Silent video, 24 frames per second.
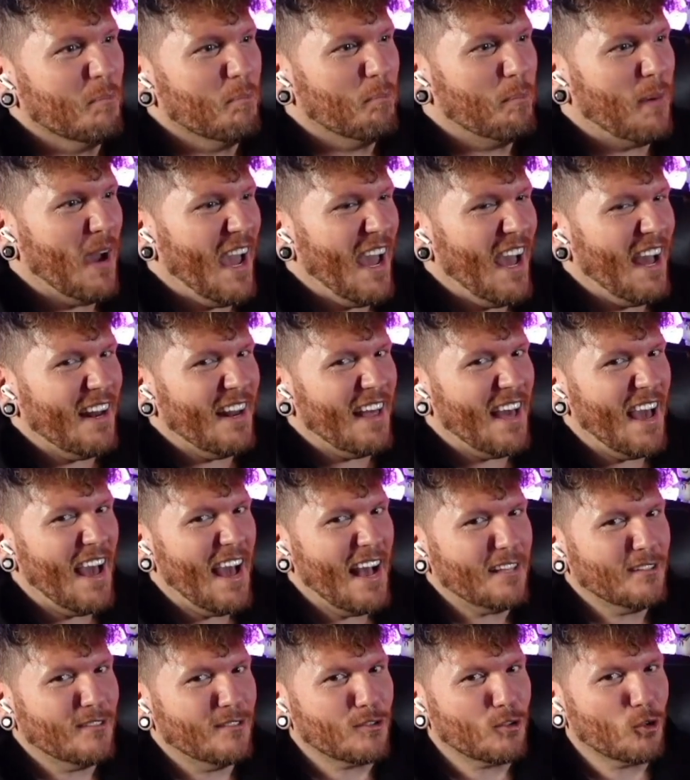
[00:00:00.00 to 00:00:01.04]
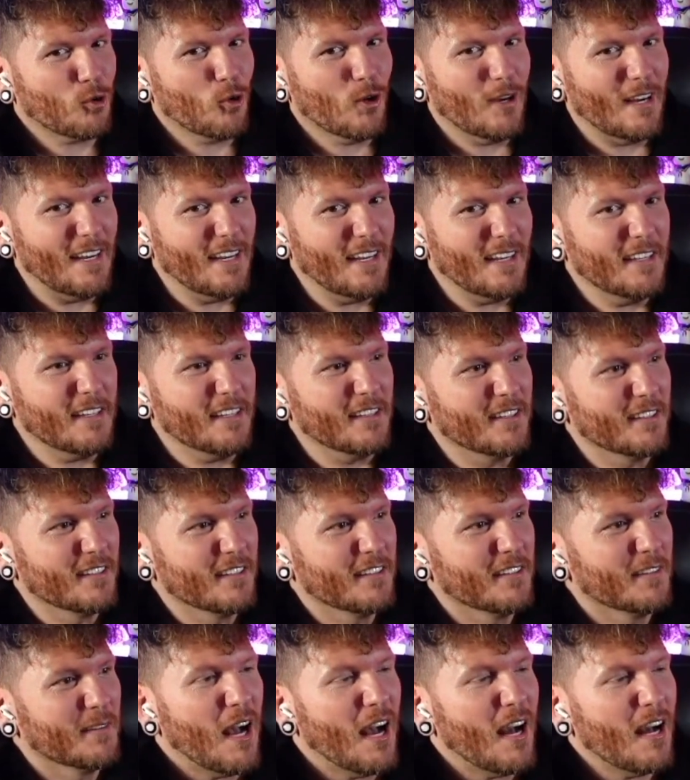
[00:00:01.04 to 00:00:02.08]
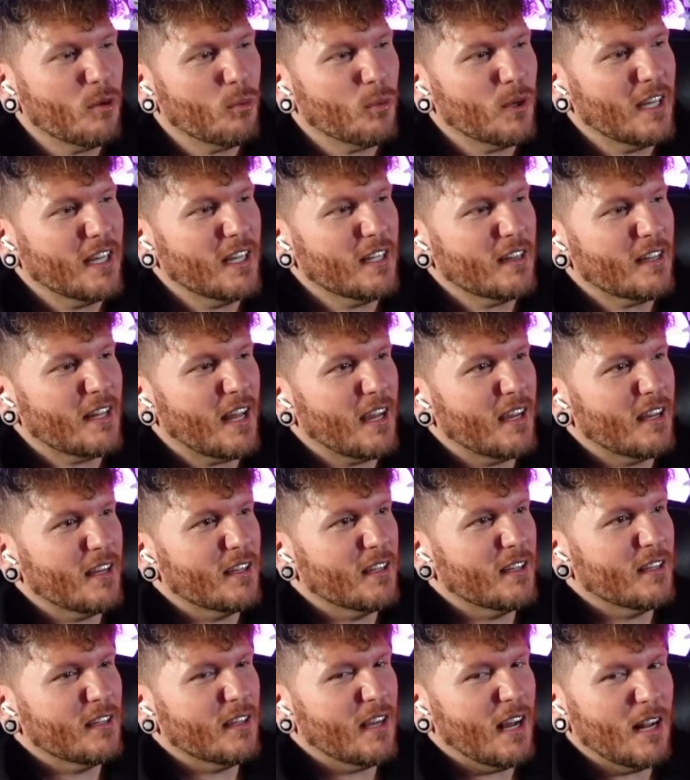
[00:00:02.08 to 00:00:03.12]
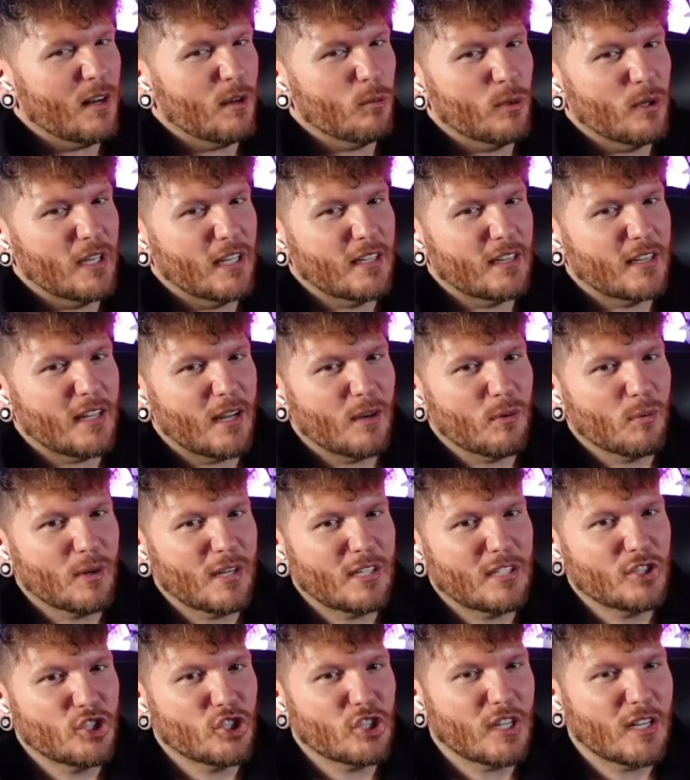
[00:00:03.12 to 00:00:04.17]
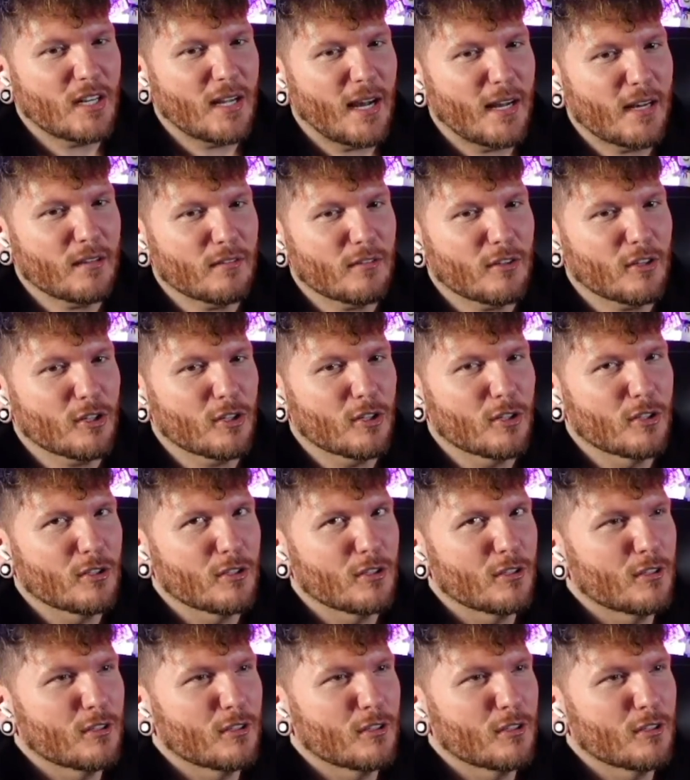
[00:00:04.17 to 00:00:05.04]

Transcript: Badassery. But how do we get that, how do we get that red shit out of her?